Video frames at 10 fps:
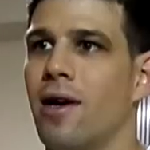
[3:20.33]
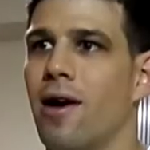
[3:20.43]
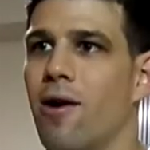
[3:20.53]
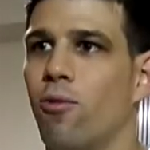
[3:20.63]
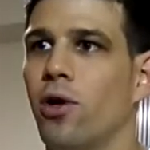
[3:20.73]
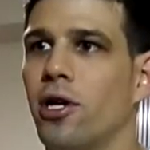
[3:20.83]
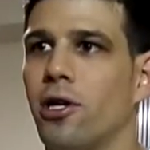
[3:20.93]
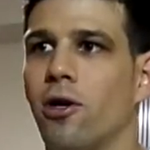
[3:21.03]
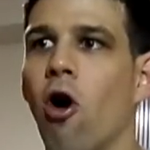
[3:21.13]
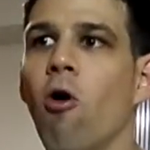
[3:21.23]

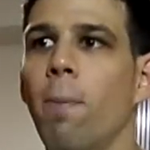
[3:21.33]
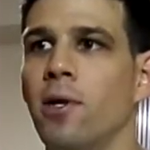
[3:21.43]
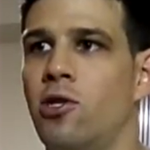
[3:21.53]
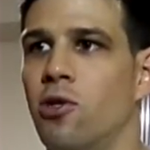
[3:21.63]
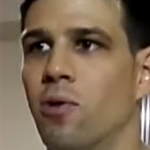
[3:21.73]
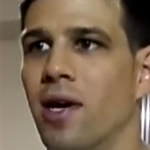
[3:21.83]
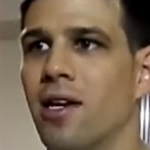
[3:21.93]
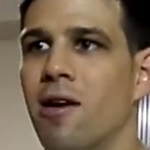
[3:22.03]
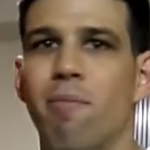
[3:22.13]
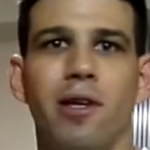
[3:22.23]
We're open to it,
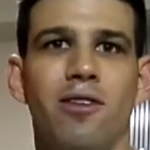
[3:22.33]
but